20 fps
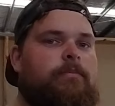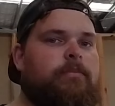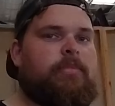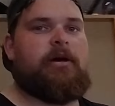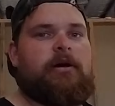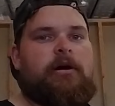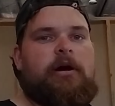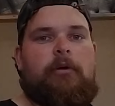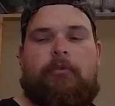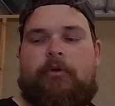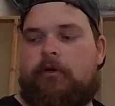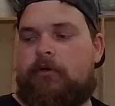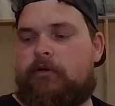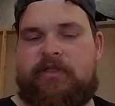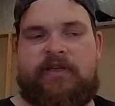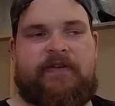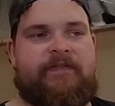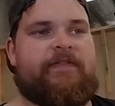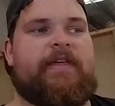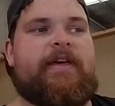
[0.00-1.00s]
but I will
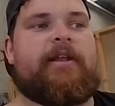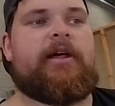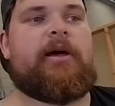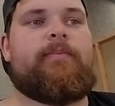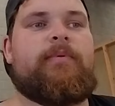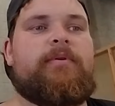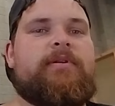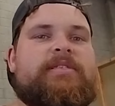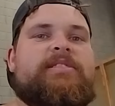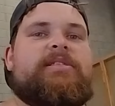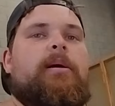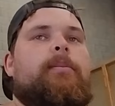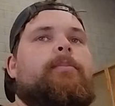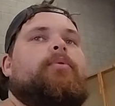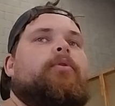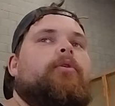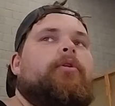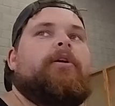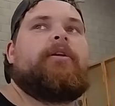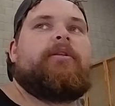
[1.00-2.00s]
lift that up at some
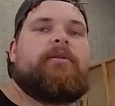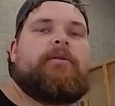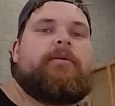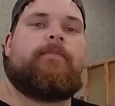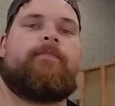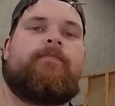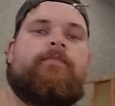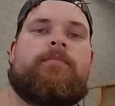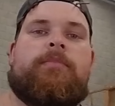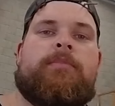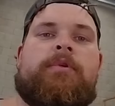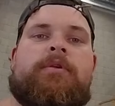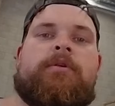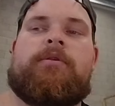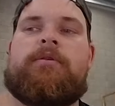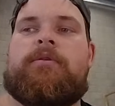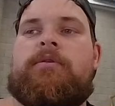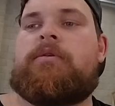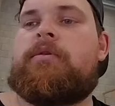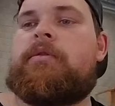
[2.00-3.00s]
point.
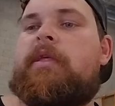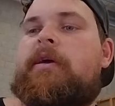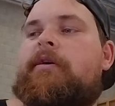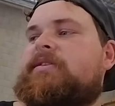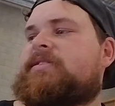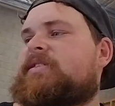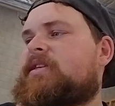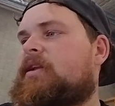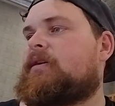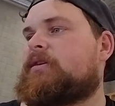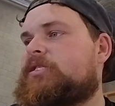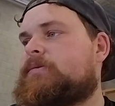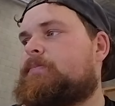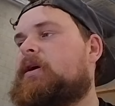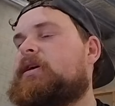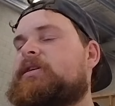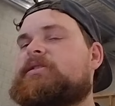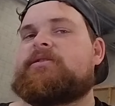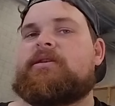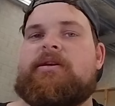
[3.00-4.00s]
There is enough
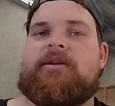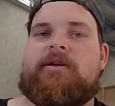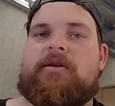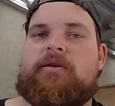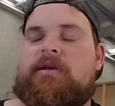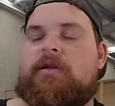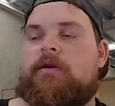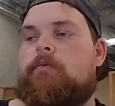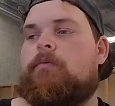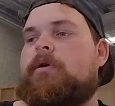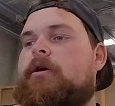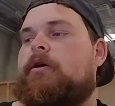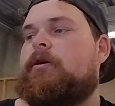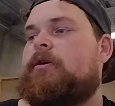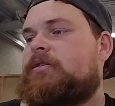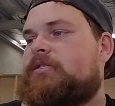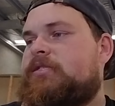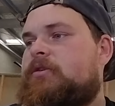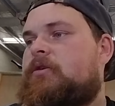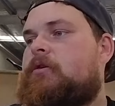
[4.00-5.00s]
space that I don't need to
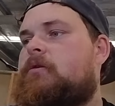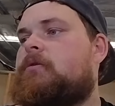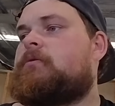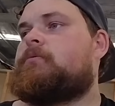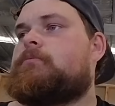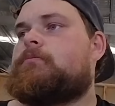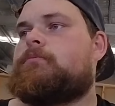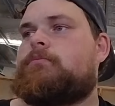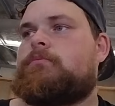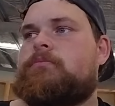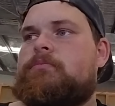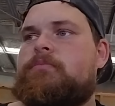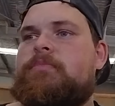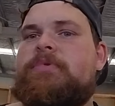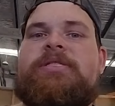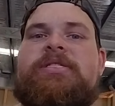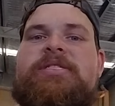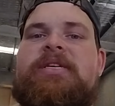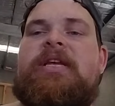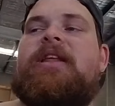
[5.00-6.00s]
worry. It's not
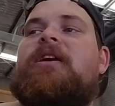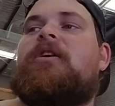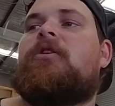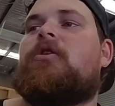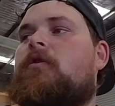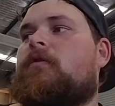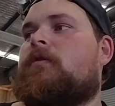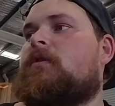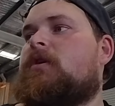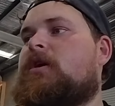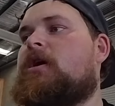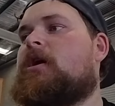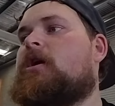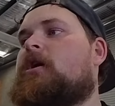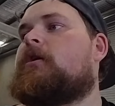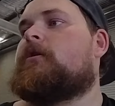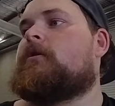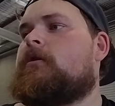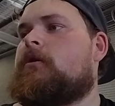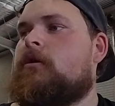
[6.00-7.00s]
sitting on the
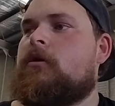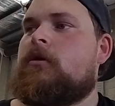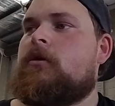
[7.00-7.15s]
guard.